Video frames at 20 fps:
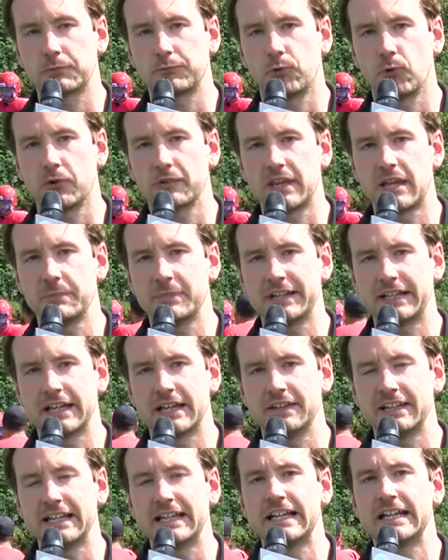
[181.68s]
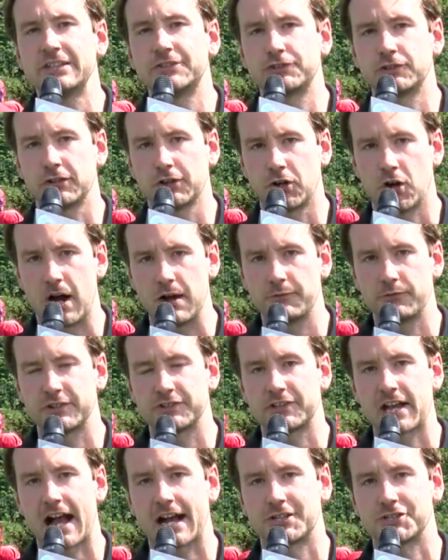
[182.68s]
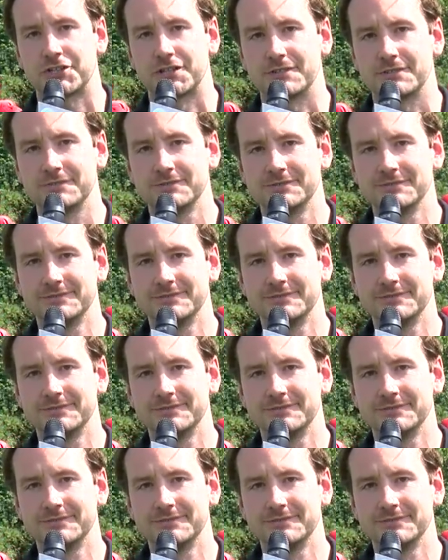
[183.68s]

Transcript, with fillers: before they begin the Eastern Conference action.